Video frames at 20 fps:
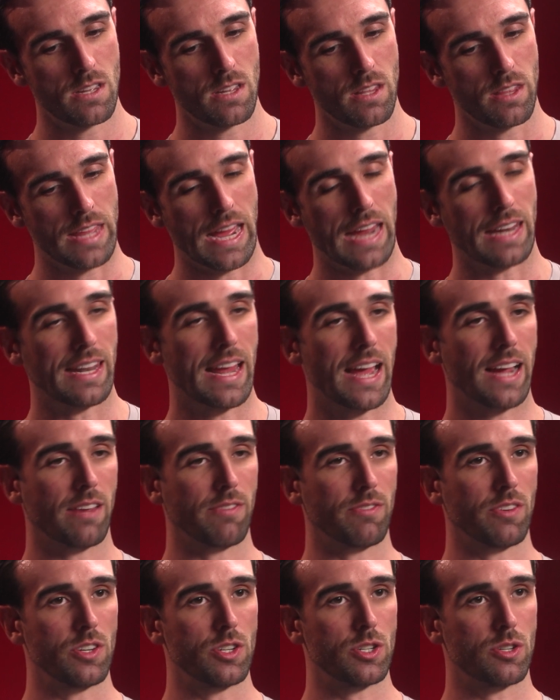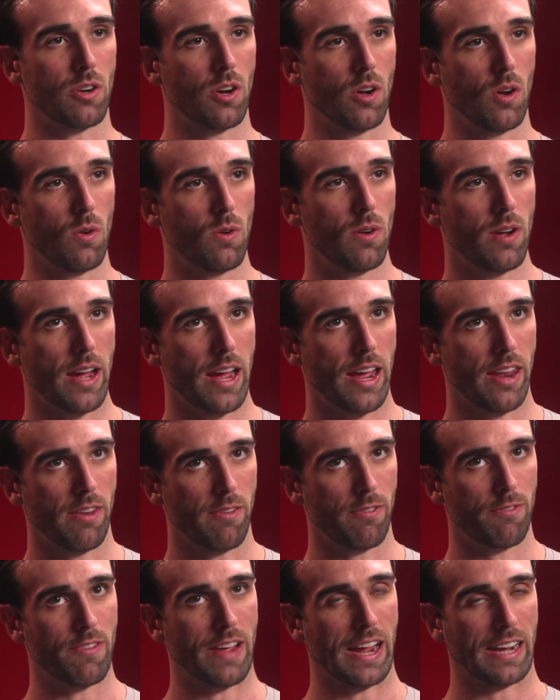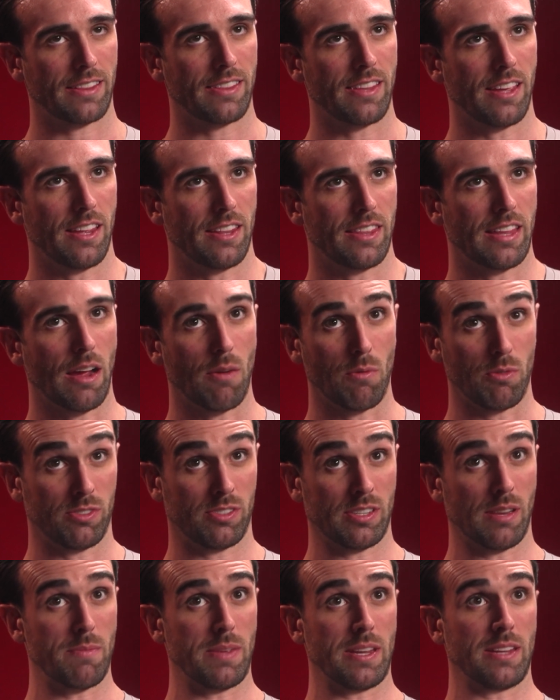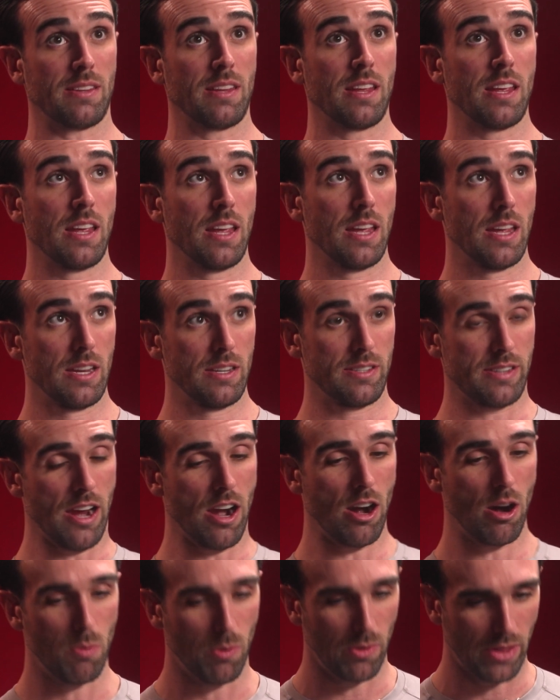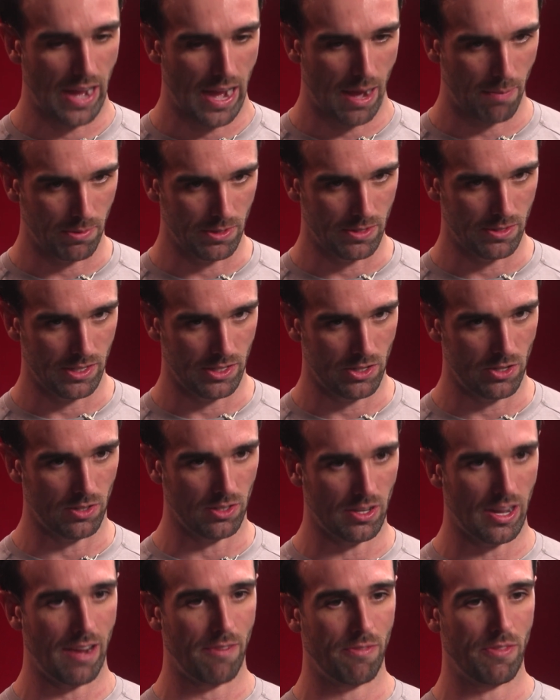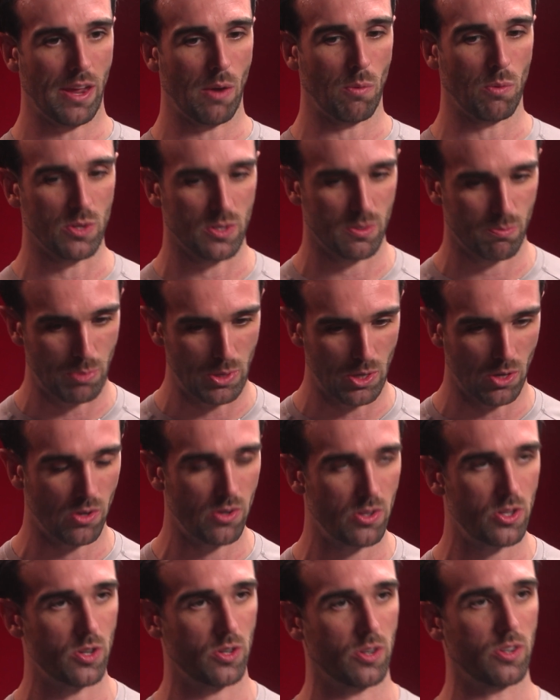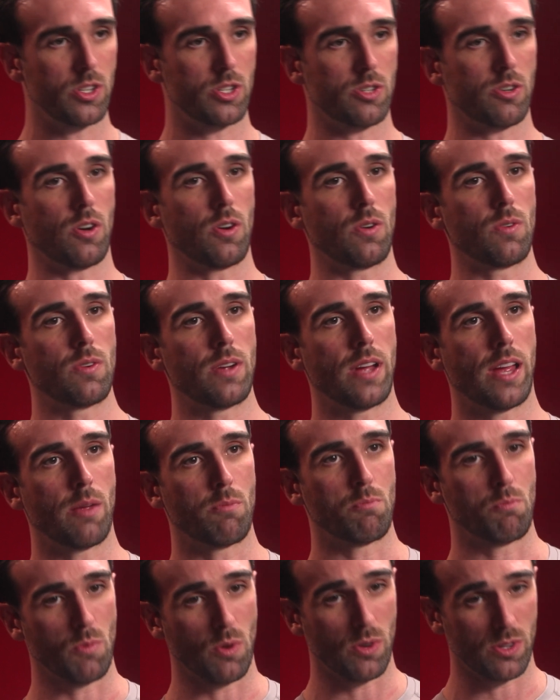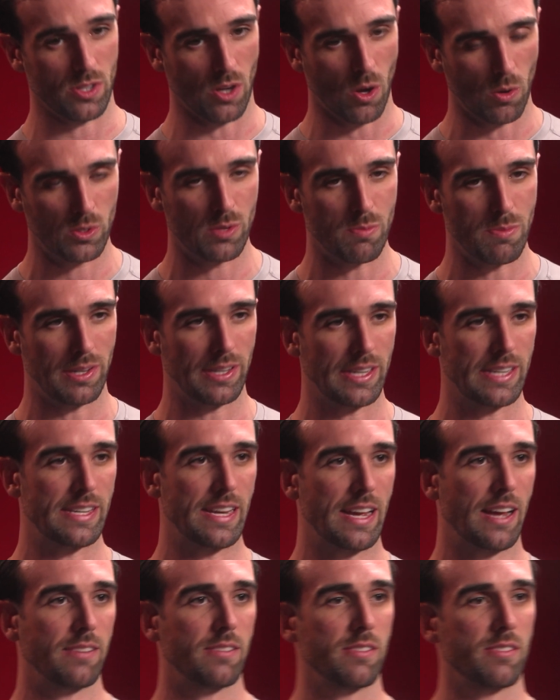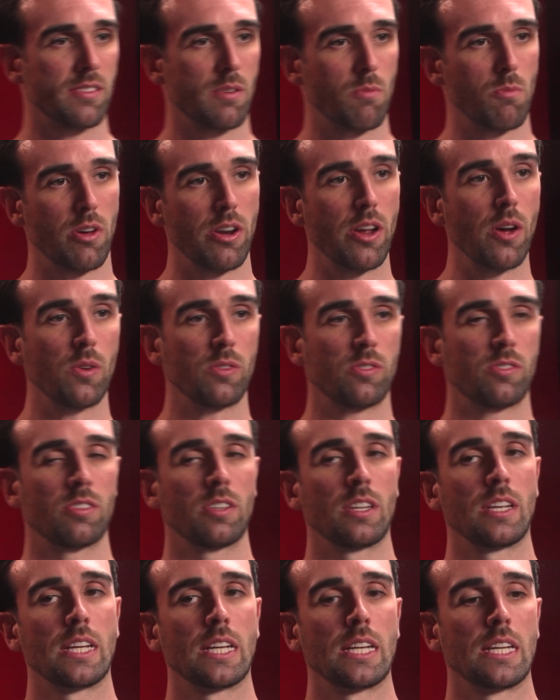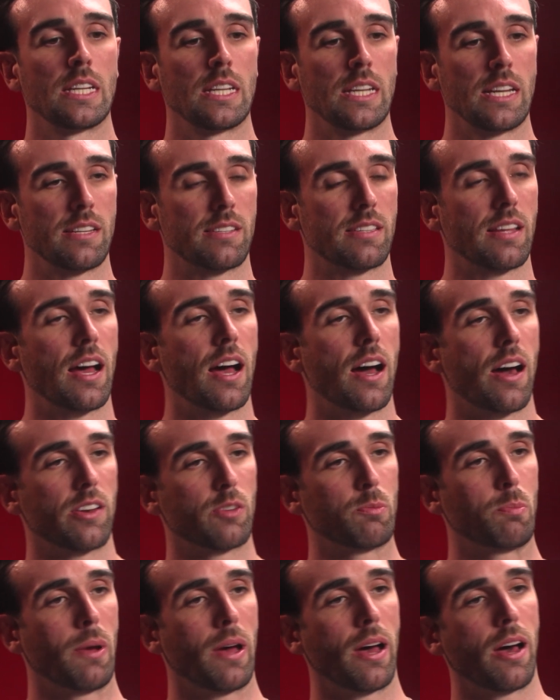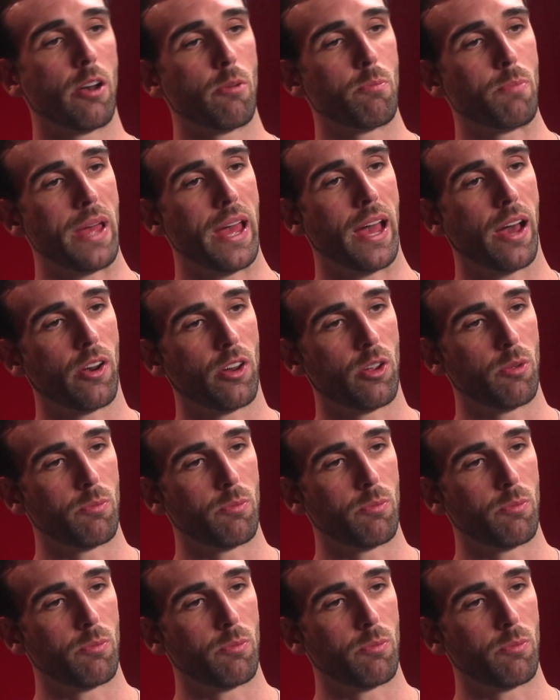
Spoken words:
that lack of control and the fact that was something terrible that happened in your life that was beyond your control and was ultimately down to someone else is the hardest part about it,